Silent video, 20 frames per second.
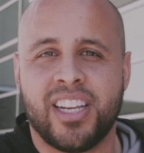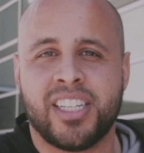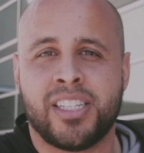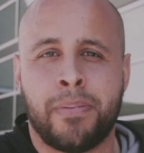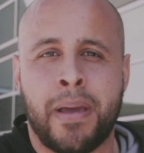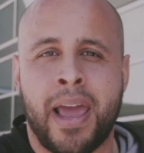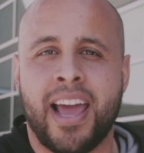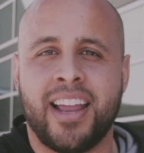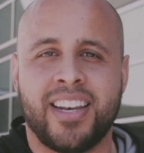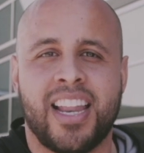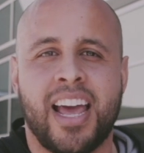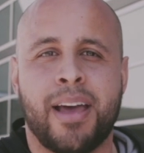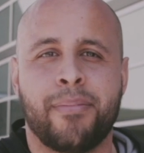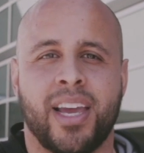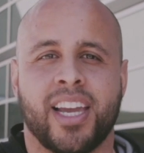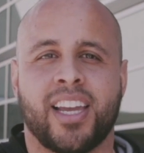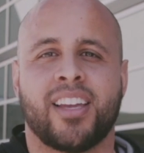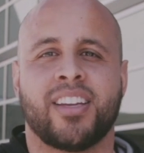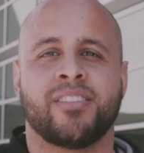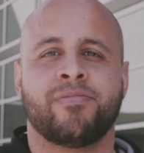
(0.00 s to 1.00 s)

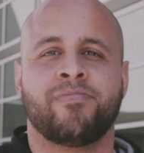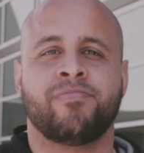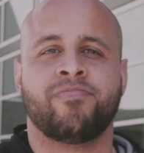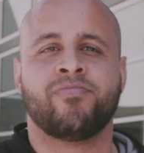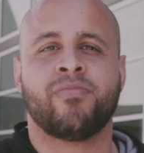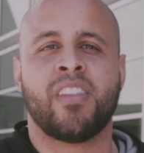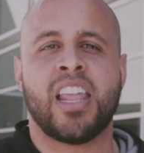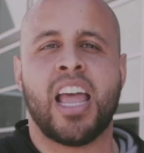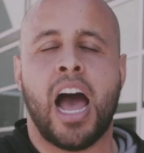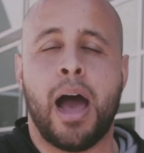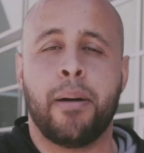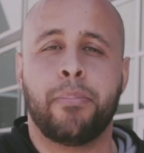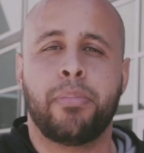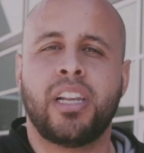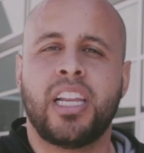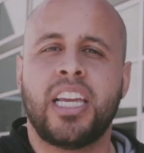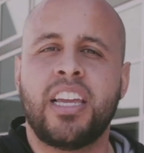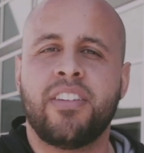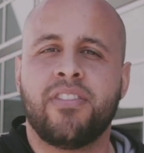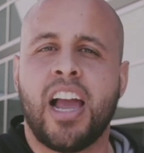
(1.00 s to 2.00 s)
pandemic, I
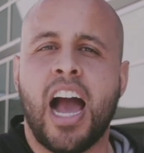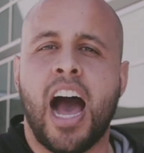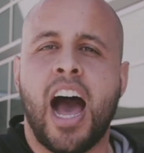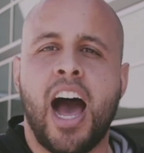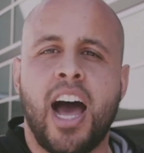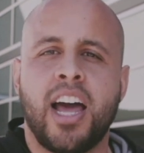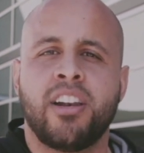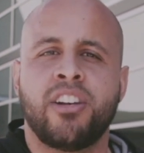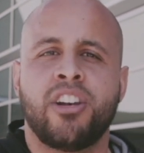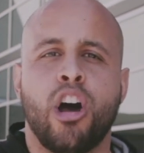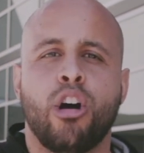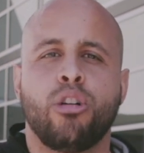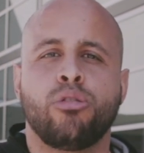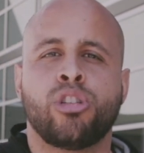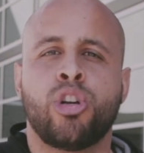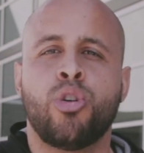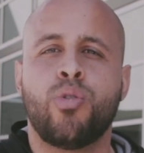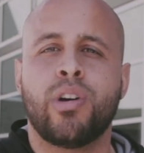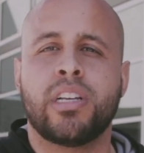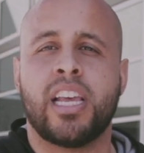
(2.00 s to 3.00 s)
believe God knows
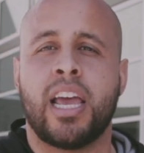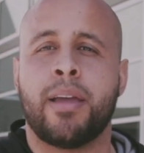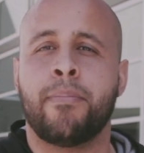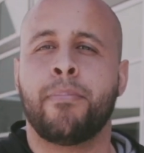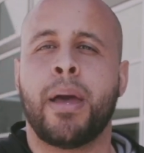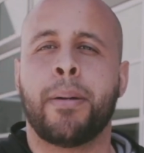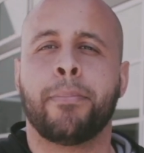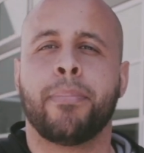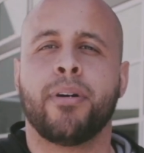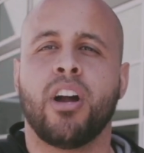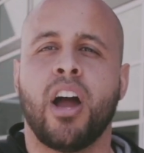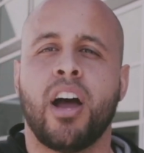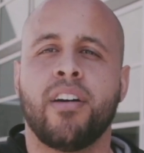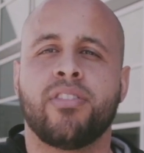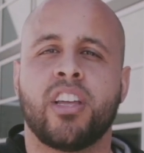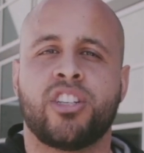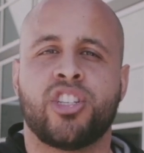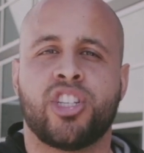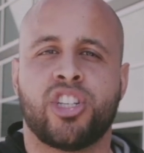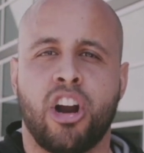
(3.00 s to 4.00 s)
who is a member of
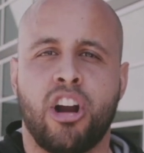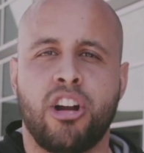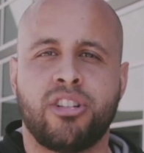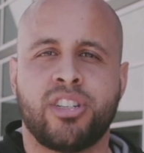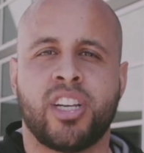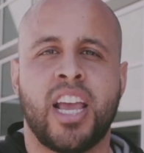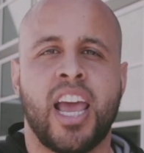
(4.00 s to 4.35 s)
the church